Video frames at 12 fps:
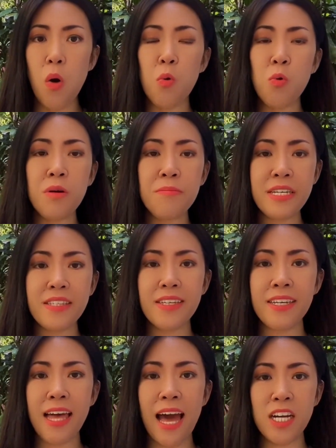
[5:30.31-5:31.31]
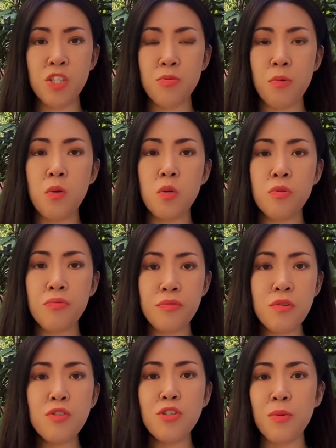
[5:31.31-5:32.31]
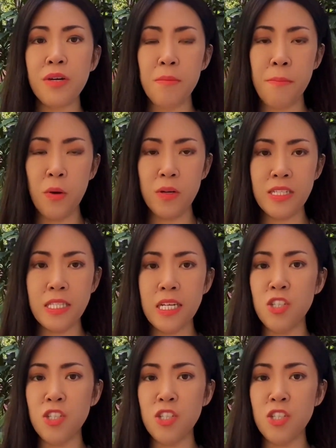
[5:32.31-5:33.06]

or missing actual crucial components